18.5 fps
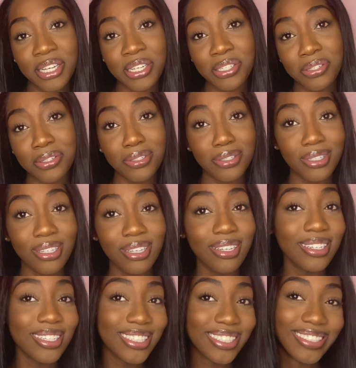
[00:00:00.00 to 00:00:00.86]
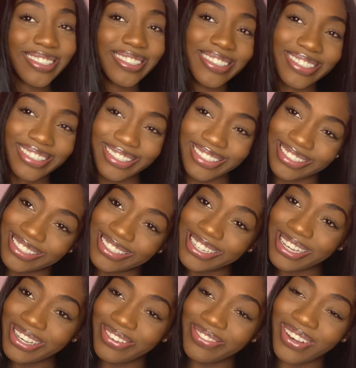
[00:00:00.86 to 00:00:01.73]
sister.
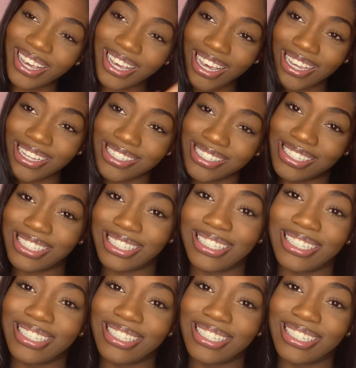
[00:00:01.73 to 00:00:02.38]
Bye, guys.